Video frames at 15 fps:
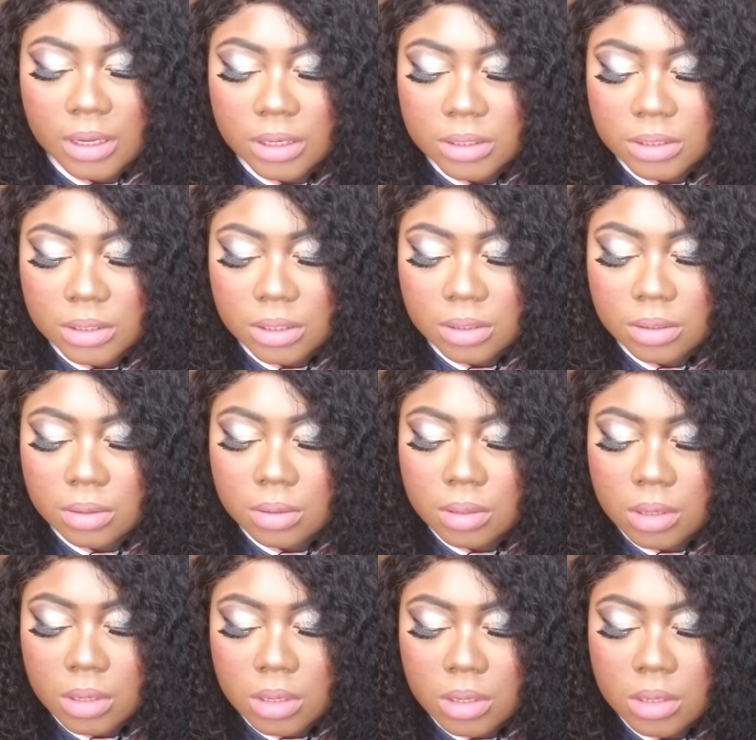So
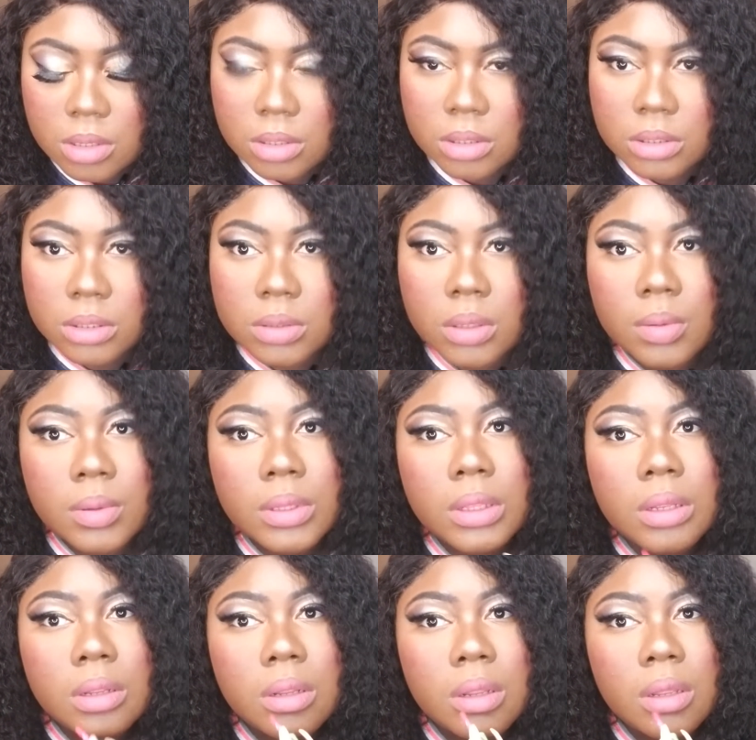this is what we look
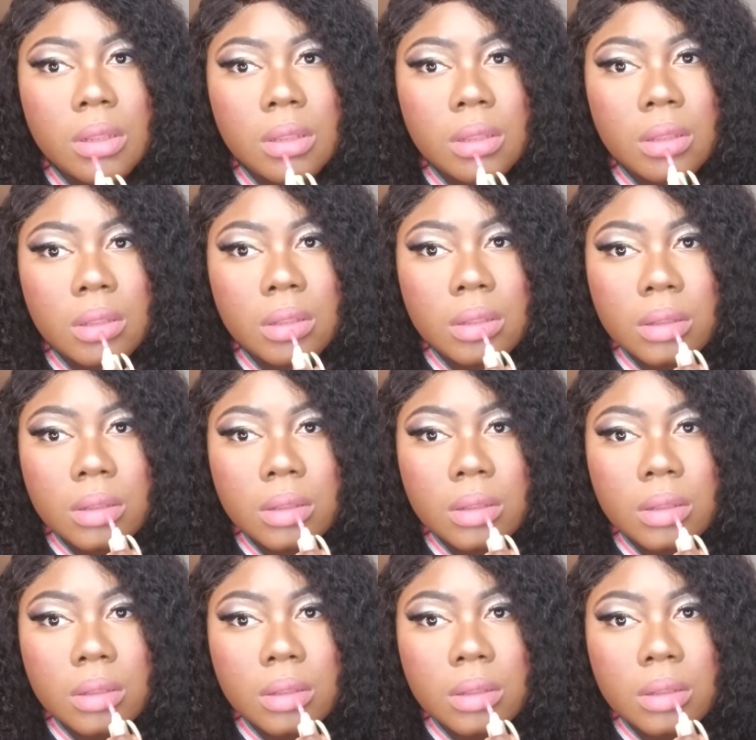like